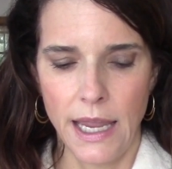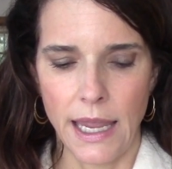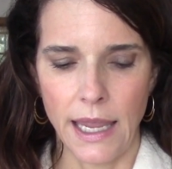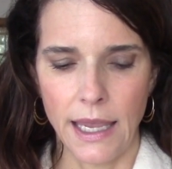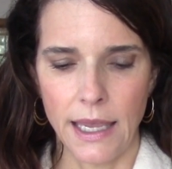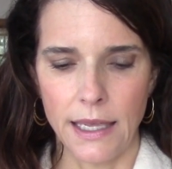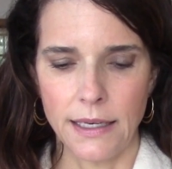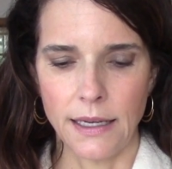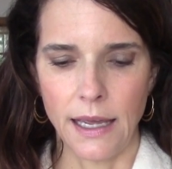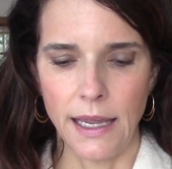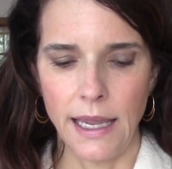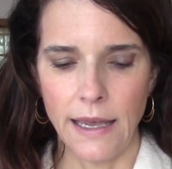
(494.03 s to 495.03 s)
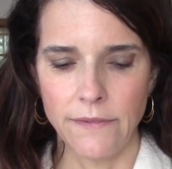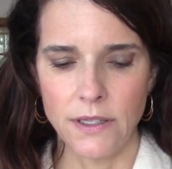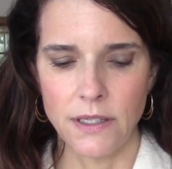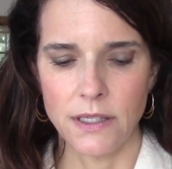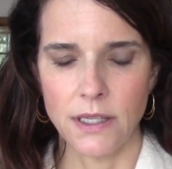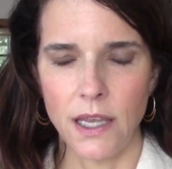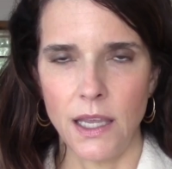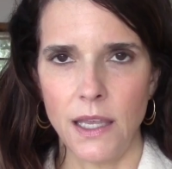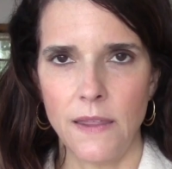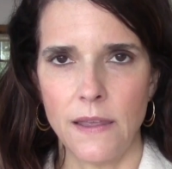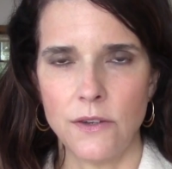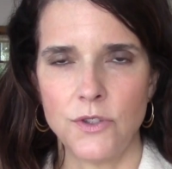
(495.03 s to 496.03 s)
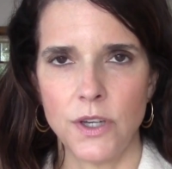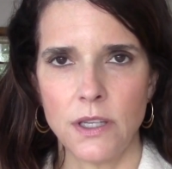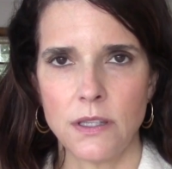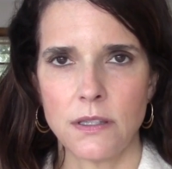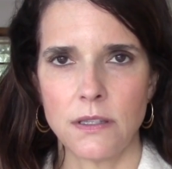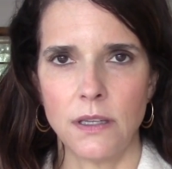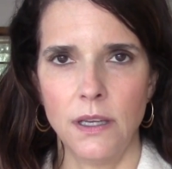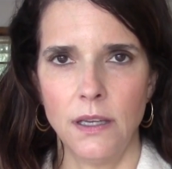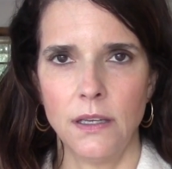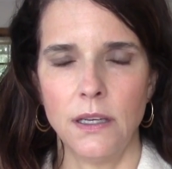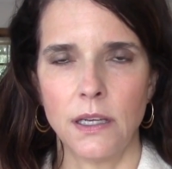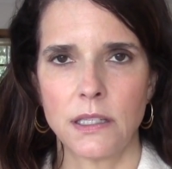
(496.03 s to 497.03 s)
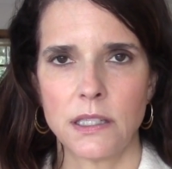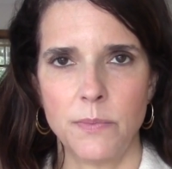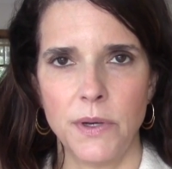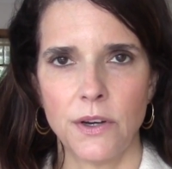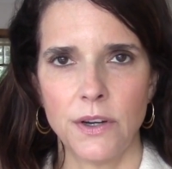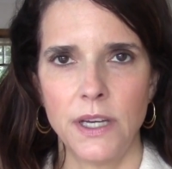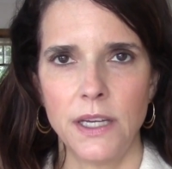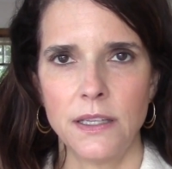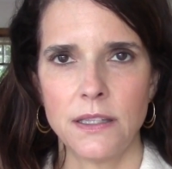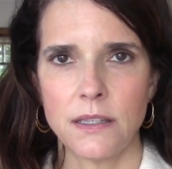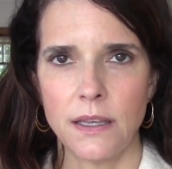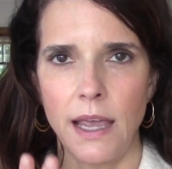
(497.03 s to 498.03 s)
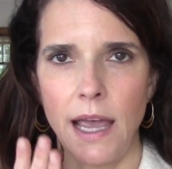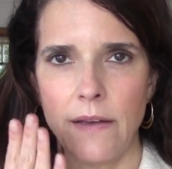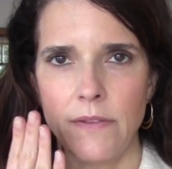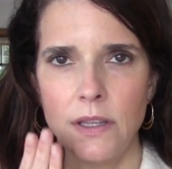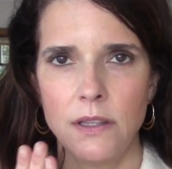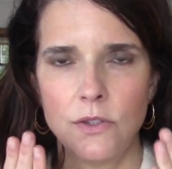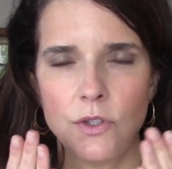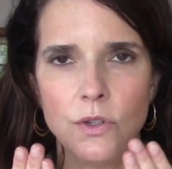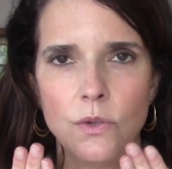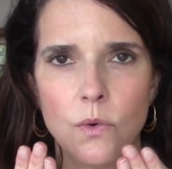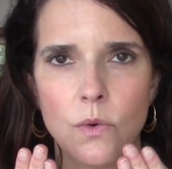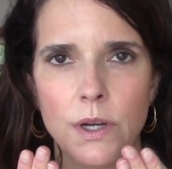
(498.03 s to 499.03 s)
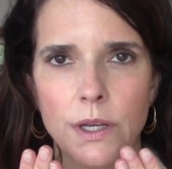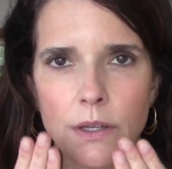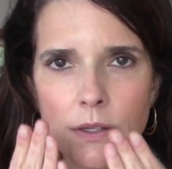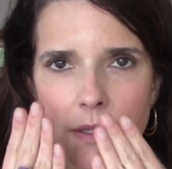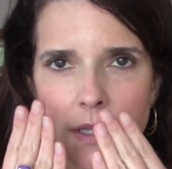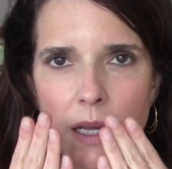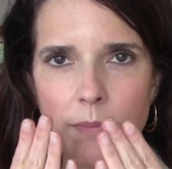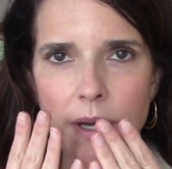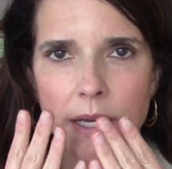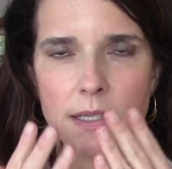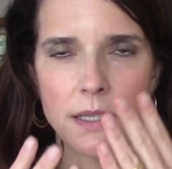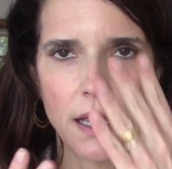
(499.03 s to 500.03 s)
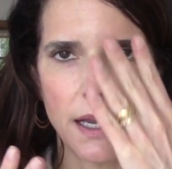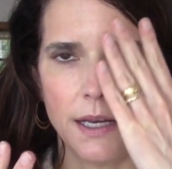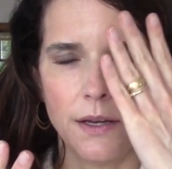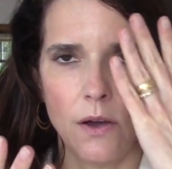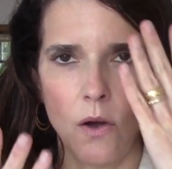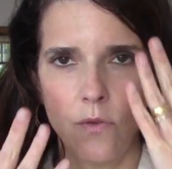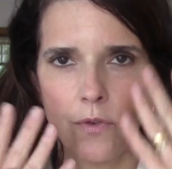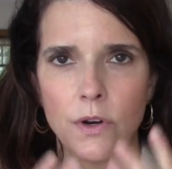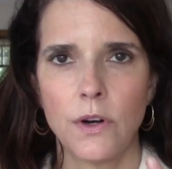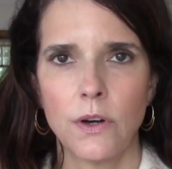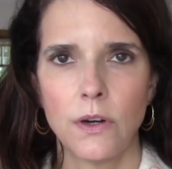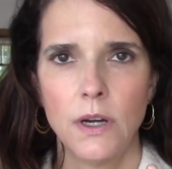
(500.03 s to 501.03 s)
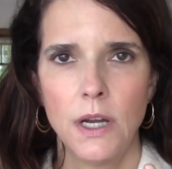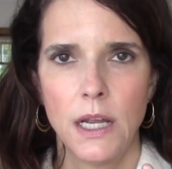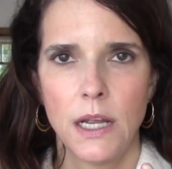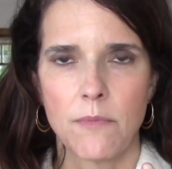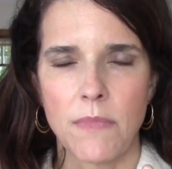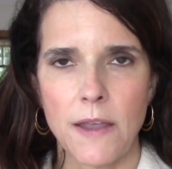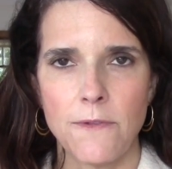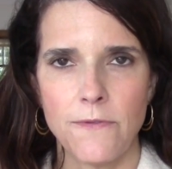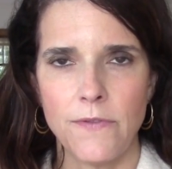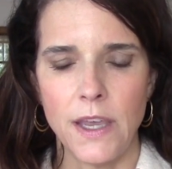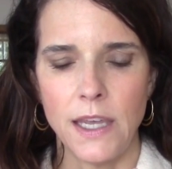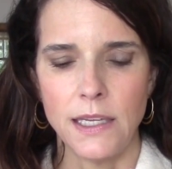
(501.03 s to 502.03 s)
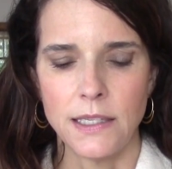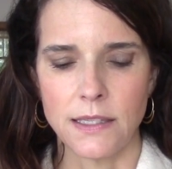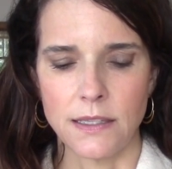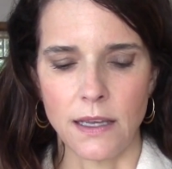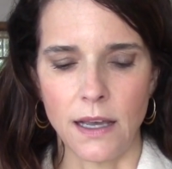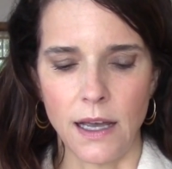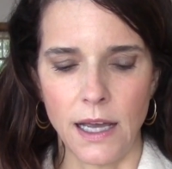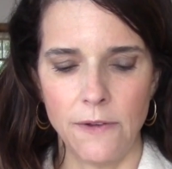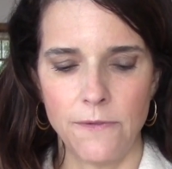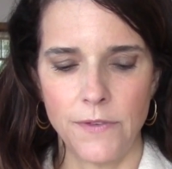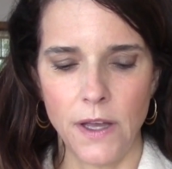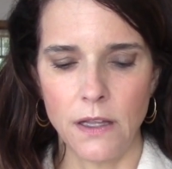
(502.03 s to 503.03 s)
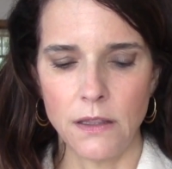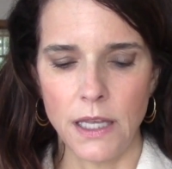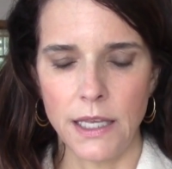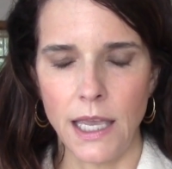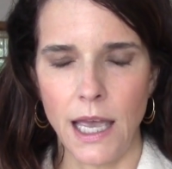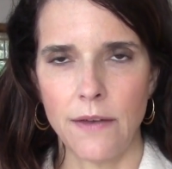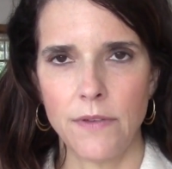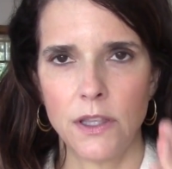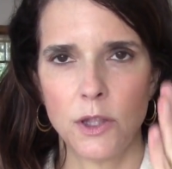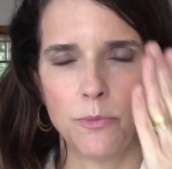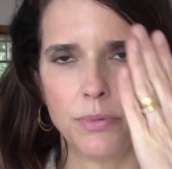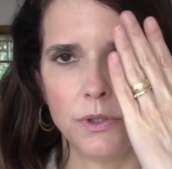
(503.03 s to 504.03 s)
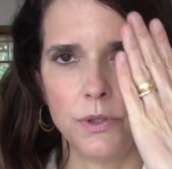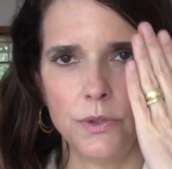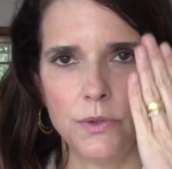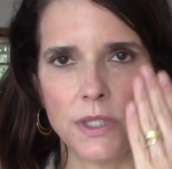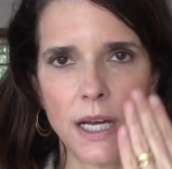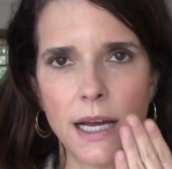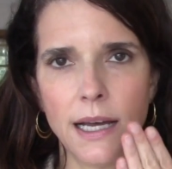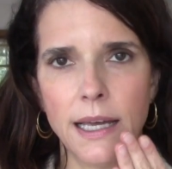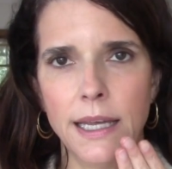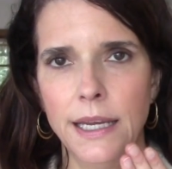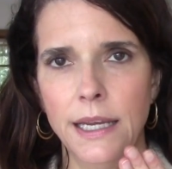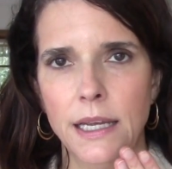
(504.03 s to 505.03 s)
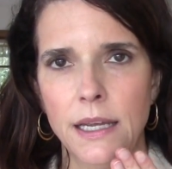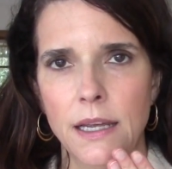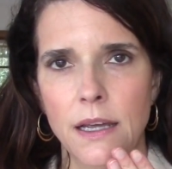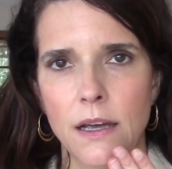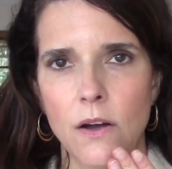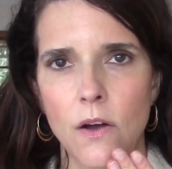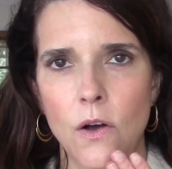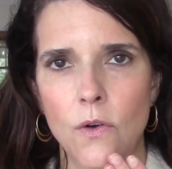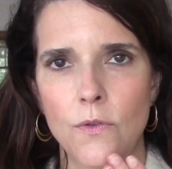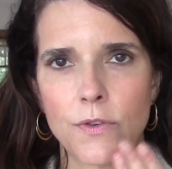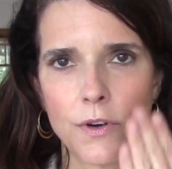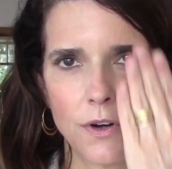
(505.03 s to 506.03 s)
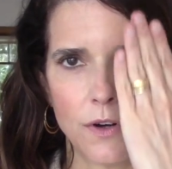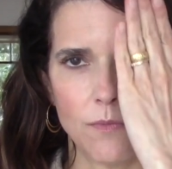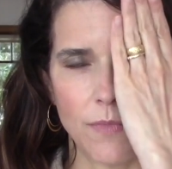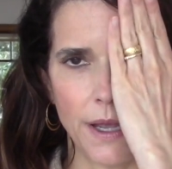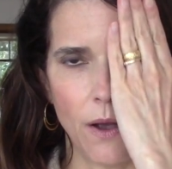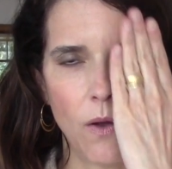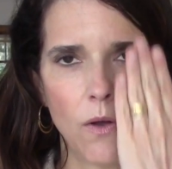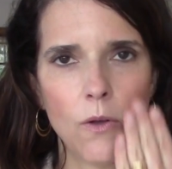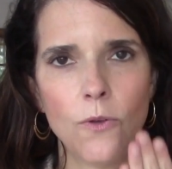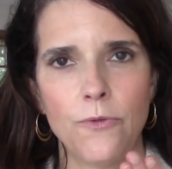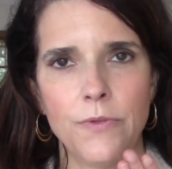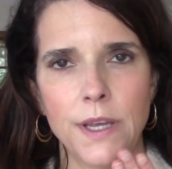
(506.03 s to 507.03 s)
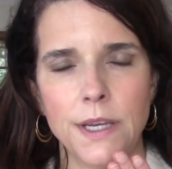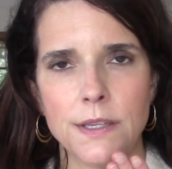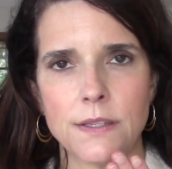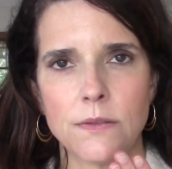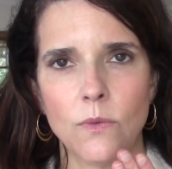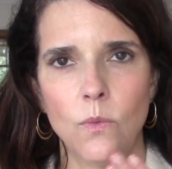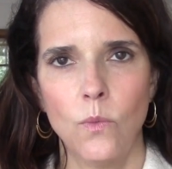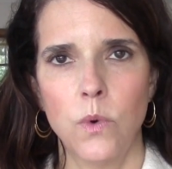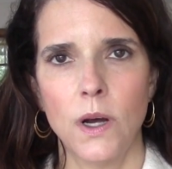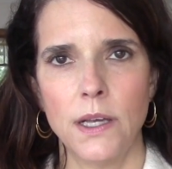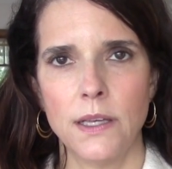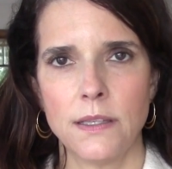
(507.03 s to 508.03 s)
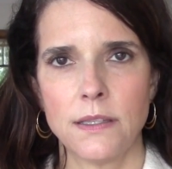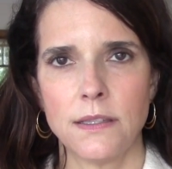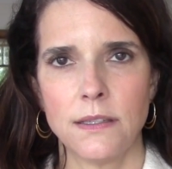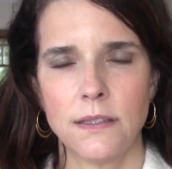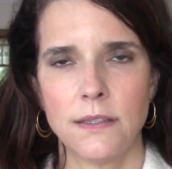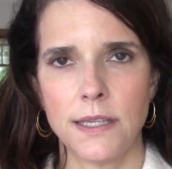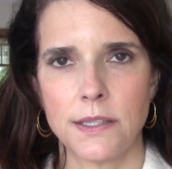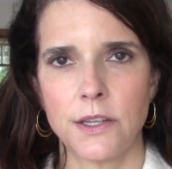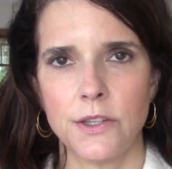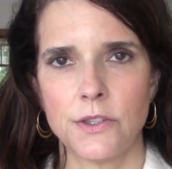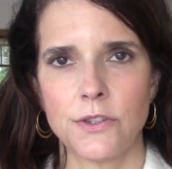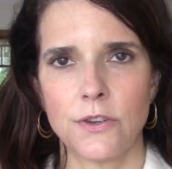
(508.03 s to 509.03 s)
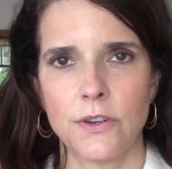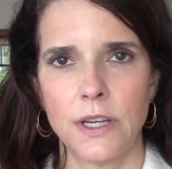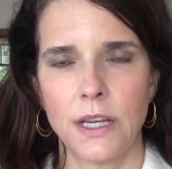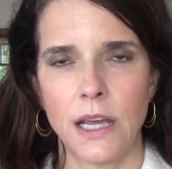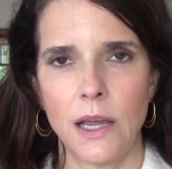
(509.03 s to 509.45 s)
And I have to say that just in experience, having the two oils side by side over my face, I felt like having the blue dye over my whole face was disconcerting.